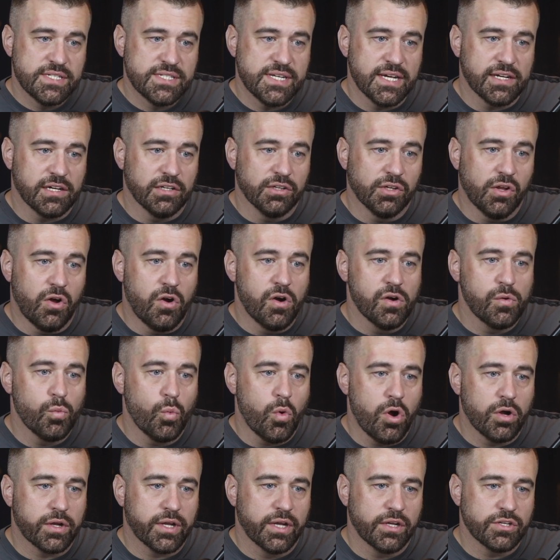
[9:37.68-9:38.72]
Take a long
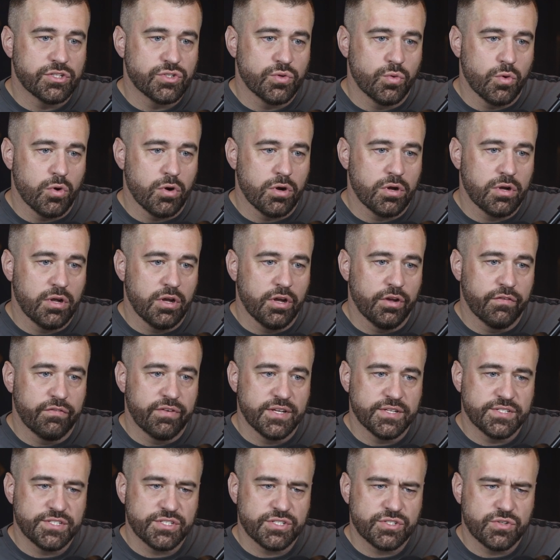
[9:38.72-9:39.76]
walking tour of
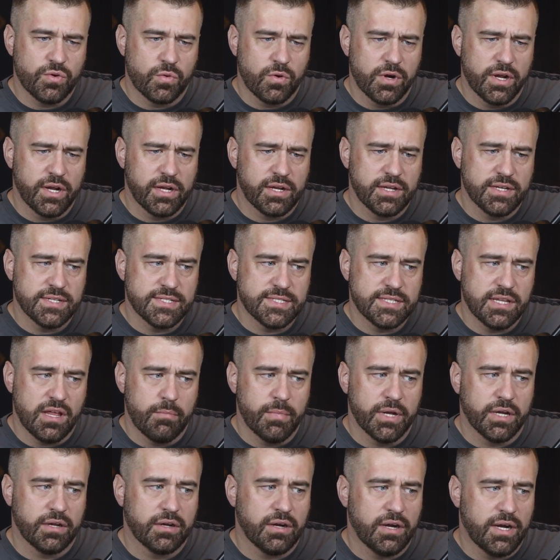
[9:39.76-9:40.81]
historic
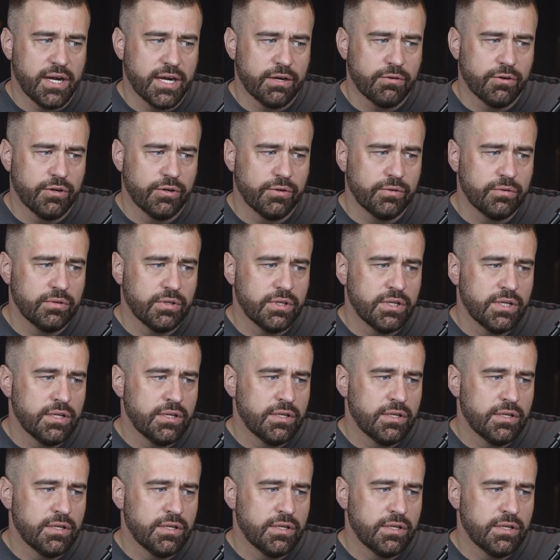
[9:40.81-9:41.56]
Islamic Cairo,